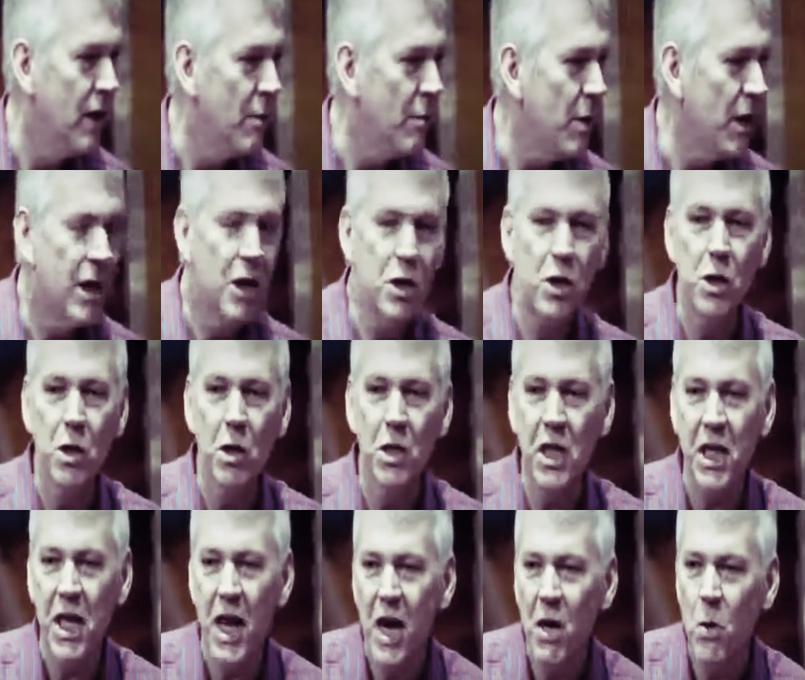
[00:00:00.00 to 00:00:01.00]
Because your
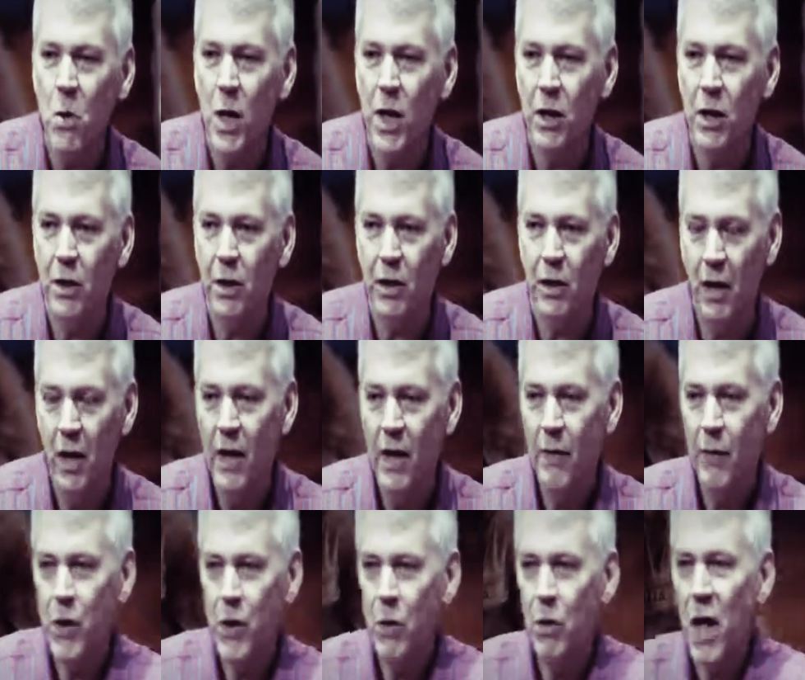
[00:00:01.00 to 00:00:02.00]
character,
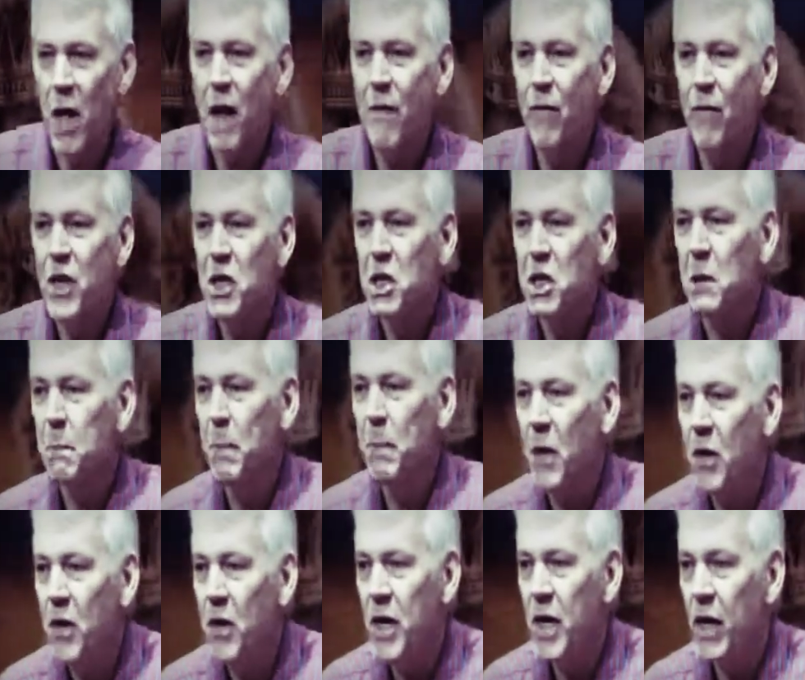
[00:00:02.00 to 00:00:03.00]
your life
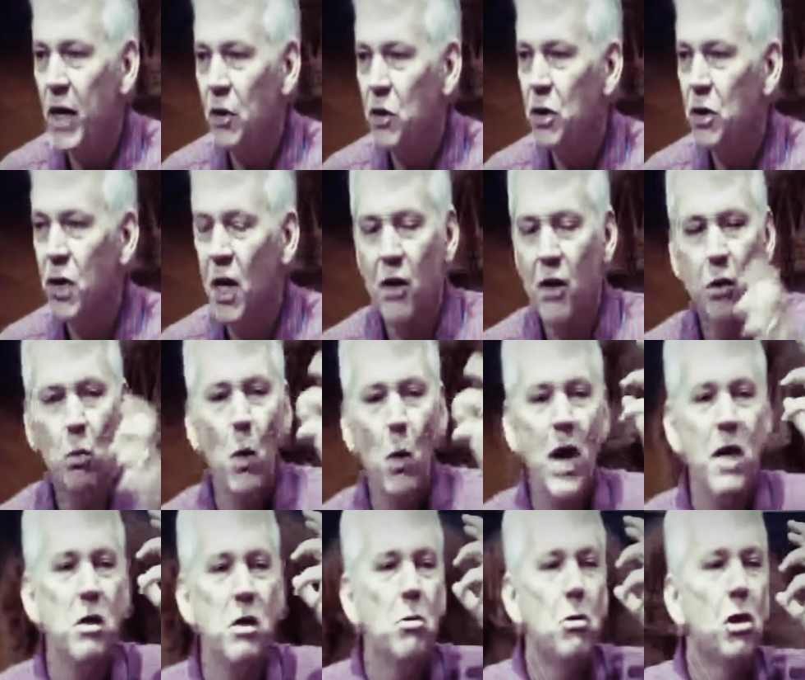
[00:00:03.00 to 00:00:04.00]
experience, the way
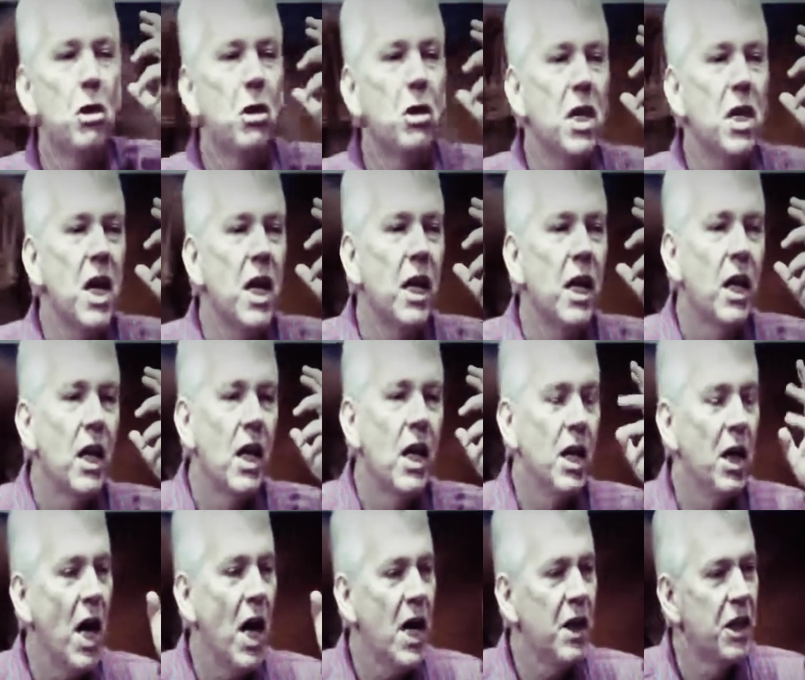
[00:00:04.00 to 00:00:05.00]
you think,
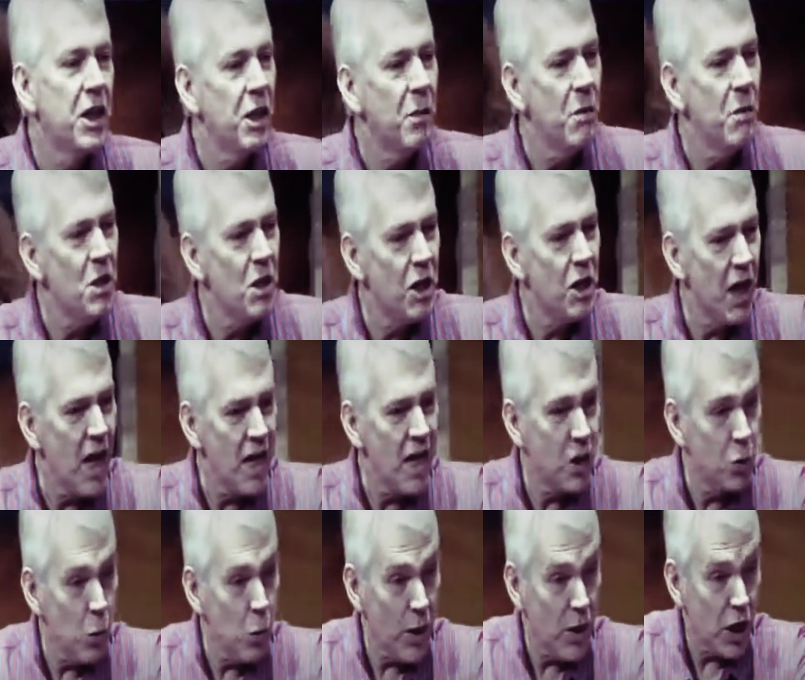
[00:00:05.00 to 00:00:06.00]
God
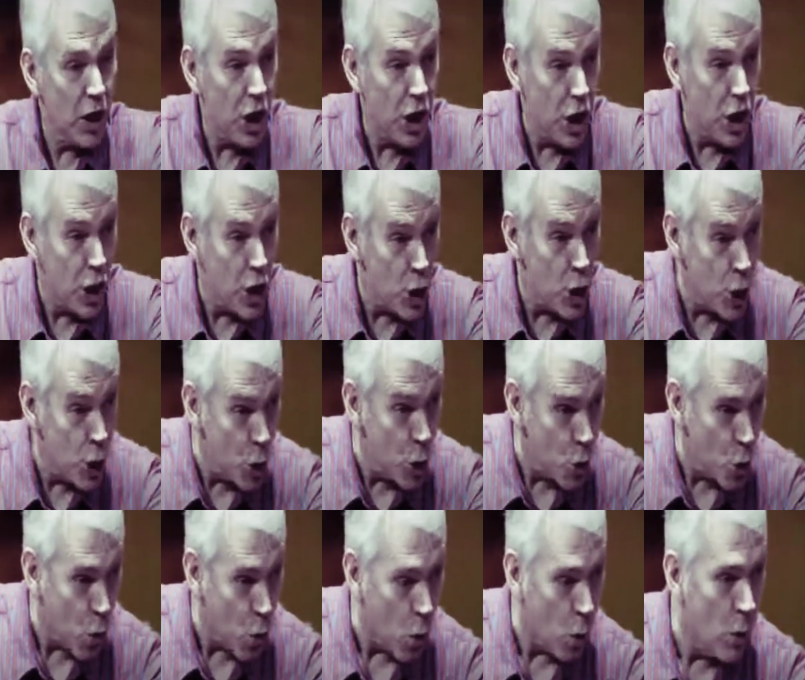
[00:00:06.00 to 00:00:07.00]
communicates with
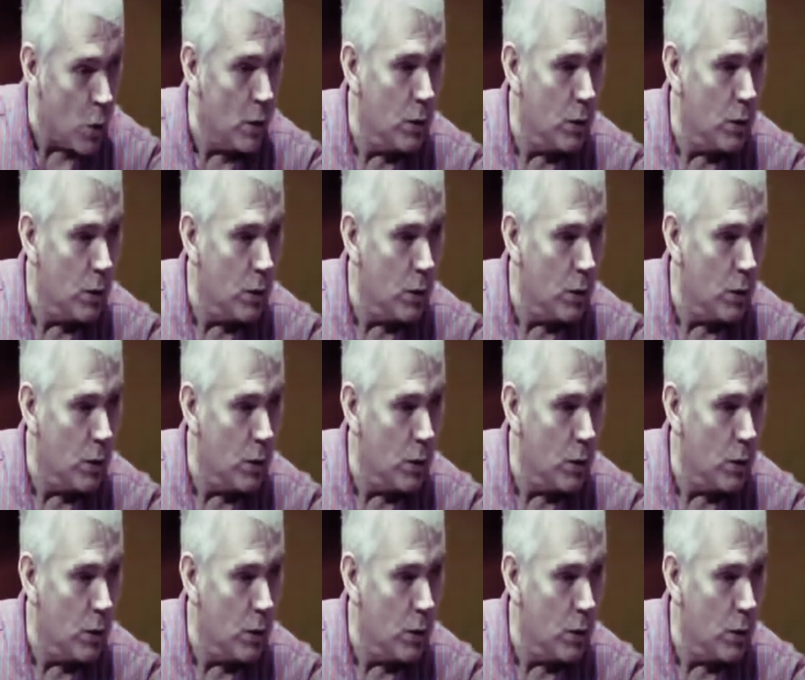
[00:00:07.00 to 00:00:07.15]
you.